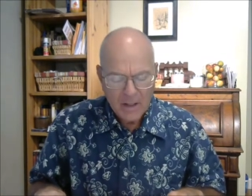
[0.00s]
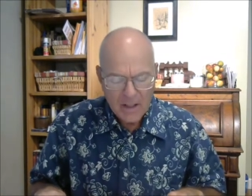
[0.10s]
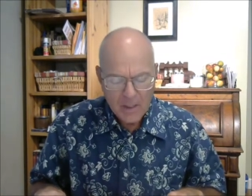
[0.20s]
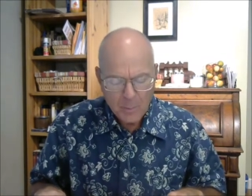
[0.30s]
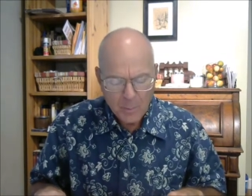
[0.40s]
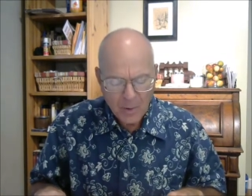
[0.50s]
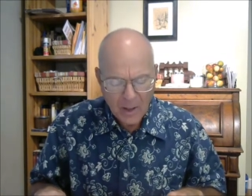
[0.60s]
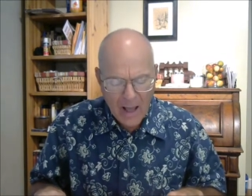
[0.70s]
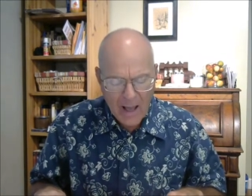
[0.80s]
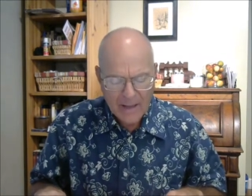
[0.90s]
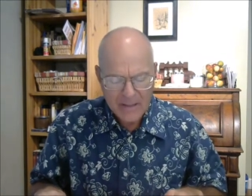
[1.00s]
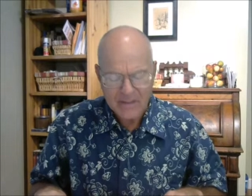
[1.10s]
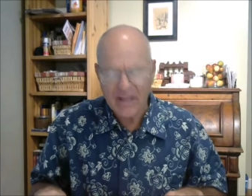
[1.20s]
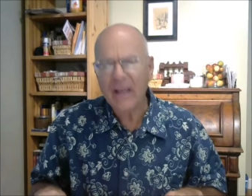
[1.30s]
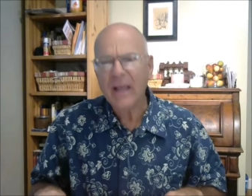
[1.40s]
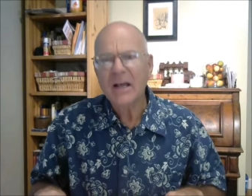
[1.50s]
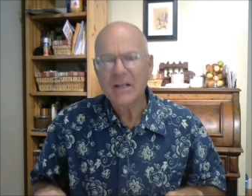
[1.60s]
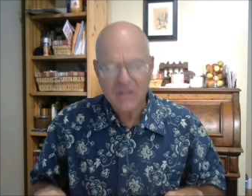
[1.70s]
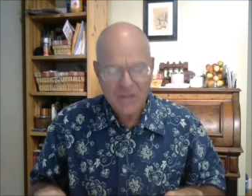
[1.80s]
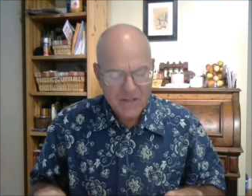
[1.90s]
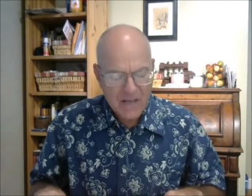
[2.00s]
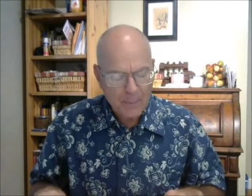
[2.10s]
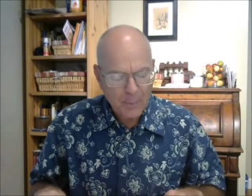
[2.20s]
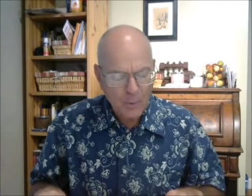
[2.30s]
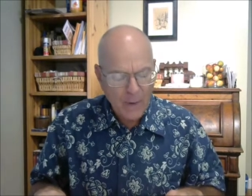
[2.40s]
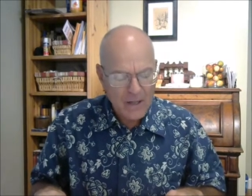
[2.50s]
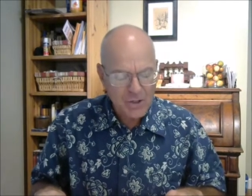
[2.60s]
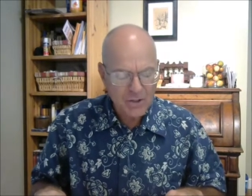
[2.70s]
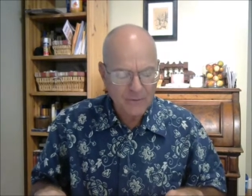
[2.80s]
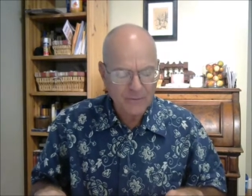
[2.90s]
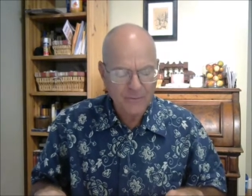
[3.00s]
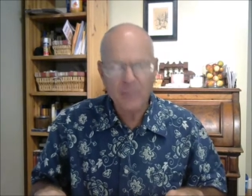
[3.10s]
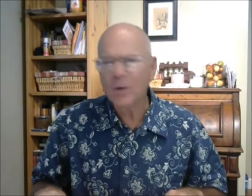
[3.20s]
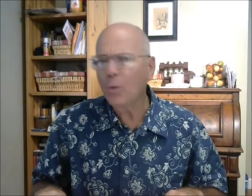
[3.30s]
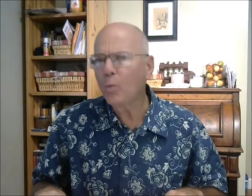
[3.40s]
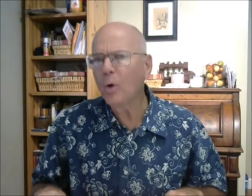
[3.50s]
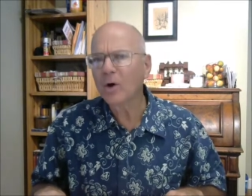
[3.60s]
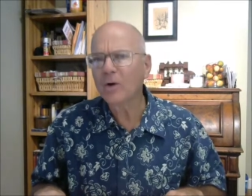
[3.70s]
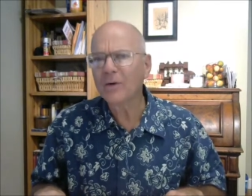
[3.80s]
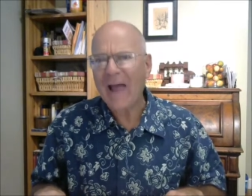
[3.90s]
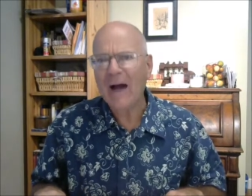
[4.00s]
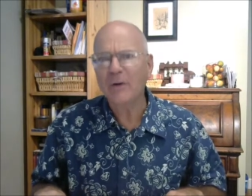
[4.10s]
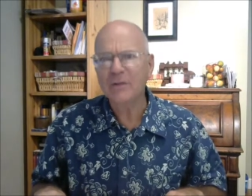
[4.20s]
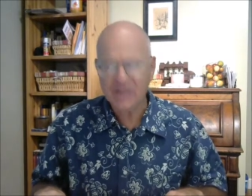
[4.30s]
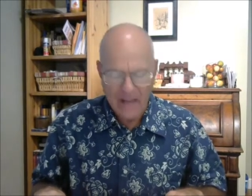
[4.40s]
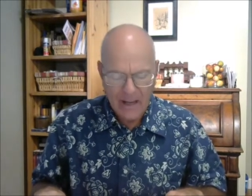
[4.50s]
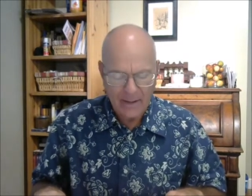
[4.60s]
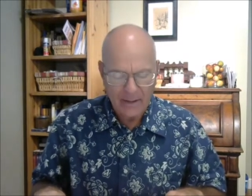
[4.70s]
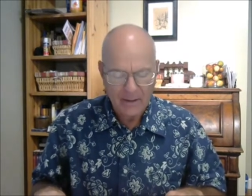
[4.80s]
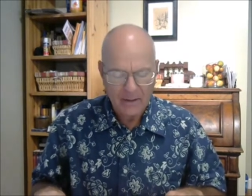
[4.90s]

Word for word: implies a separation from the world outside.